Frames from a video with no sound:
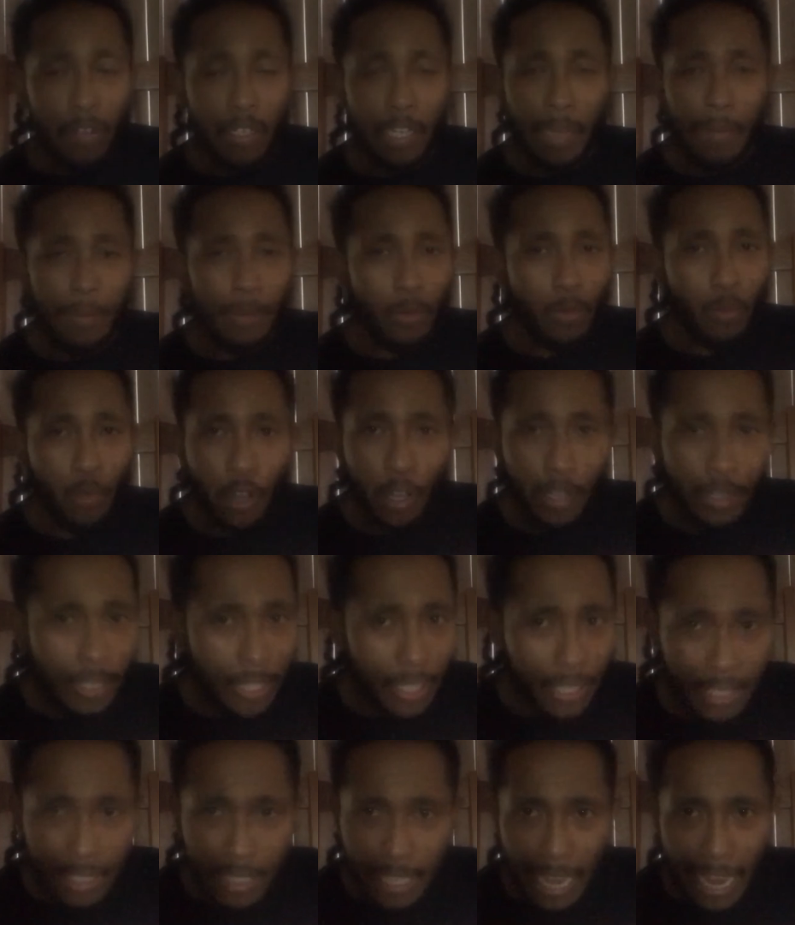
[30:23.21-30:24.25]
They've been because
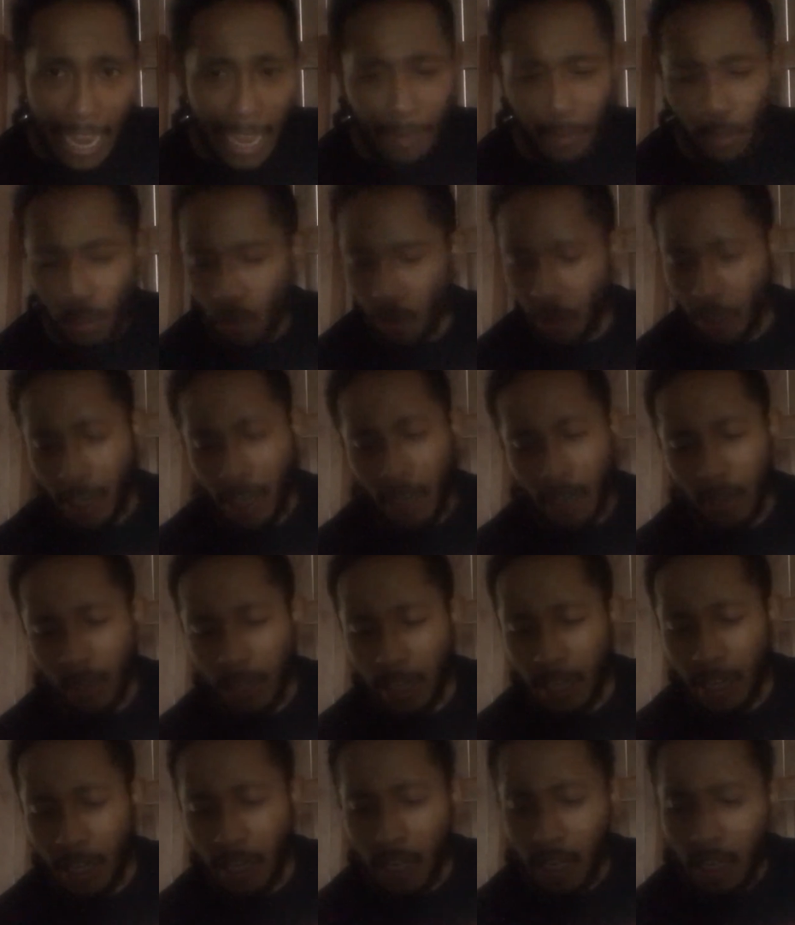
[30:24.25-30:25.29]
his hamstring,
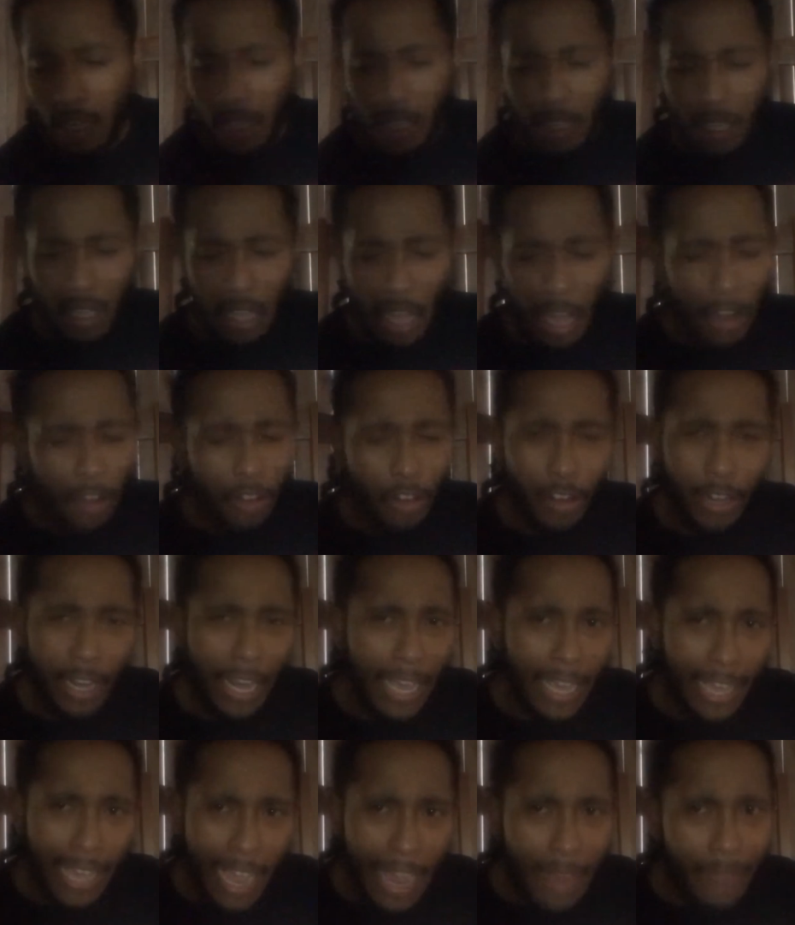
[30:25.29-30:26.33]
and I don't know, in
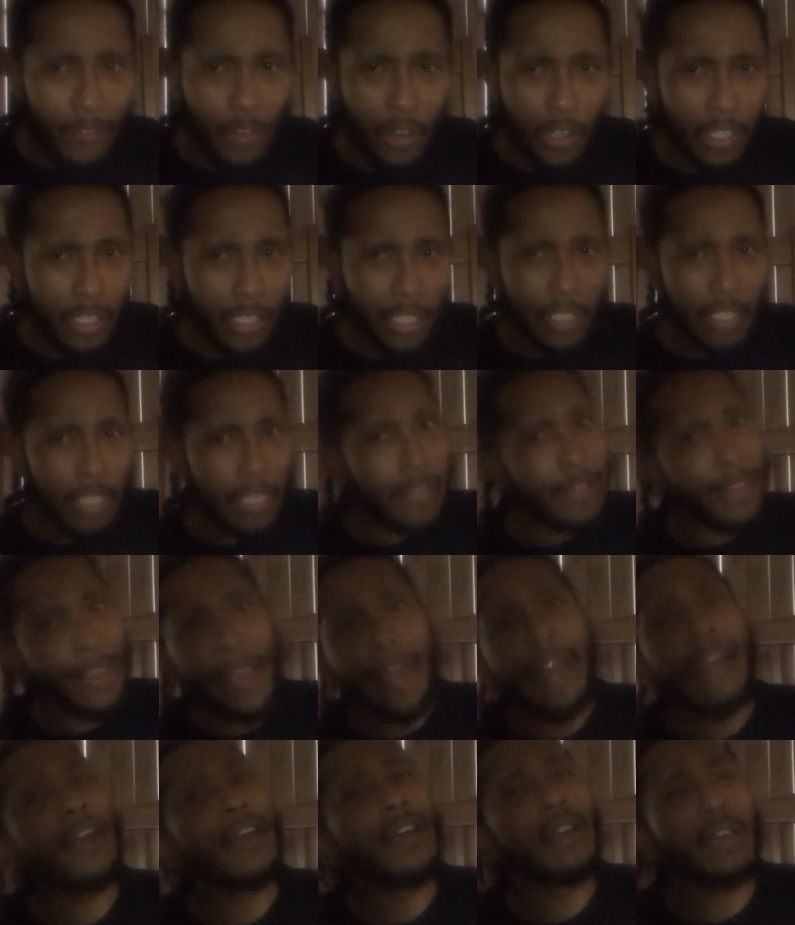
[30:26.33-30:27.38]
that game versus
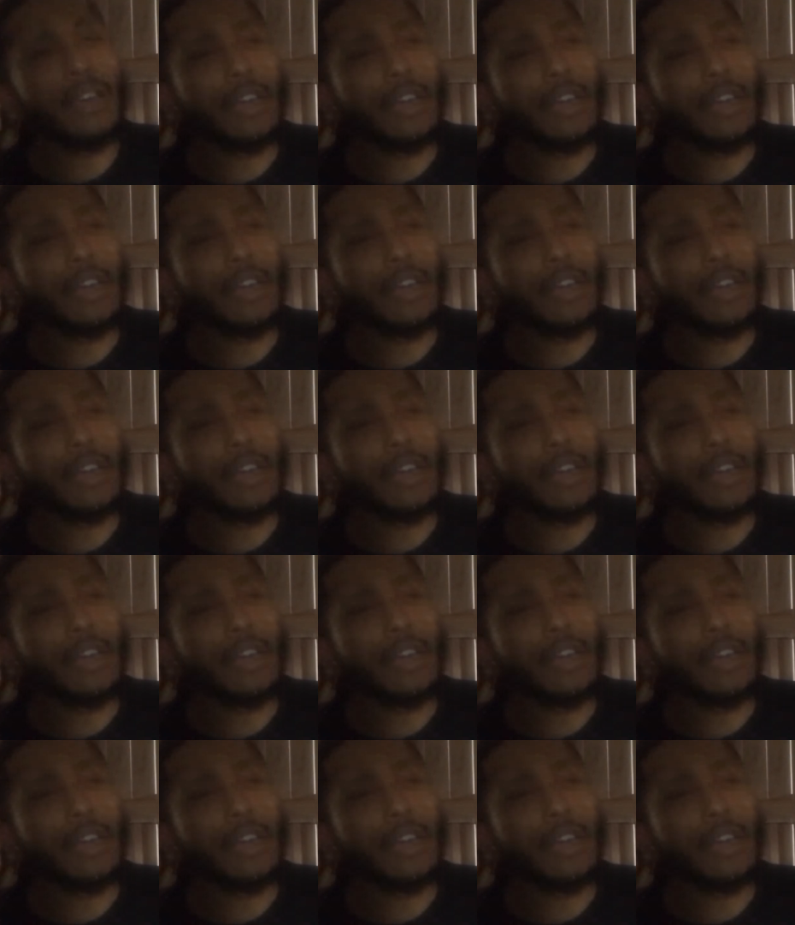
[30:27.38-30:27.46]
Atlanta.